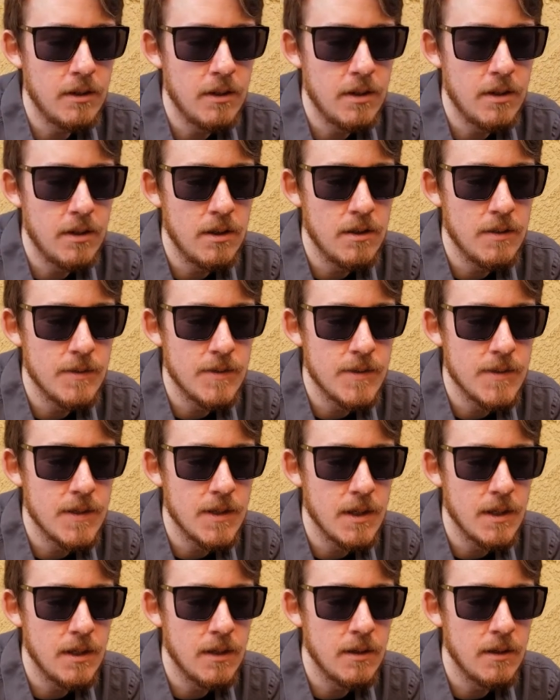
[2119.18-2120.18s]
his
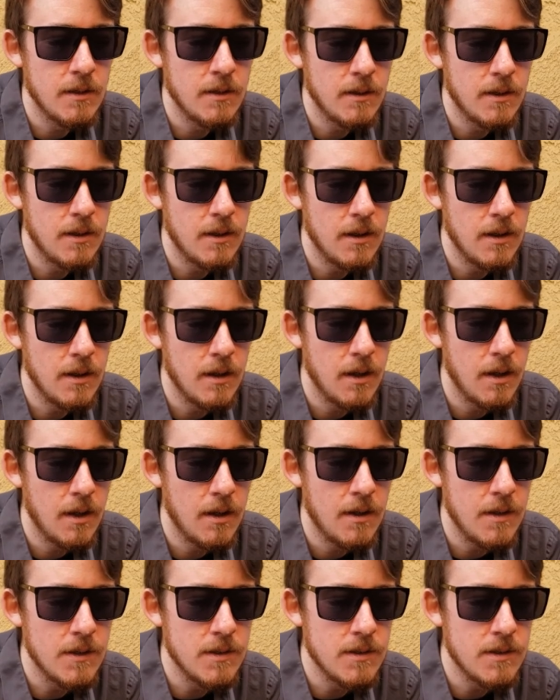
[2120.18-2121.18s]

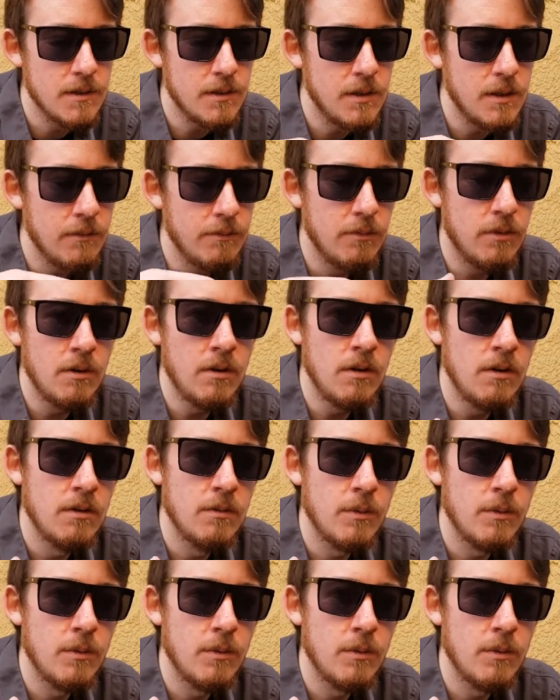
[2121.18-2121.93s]
liver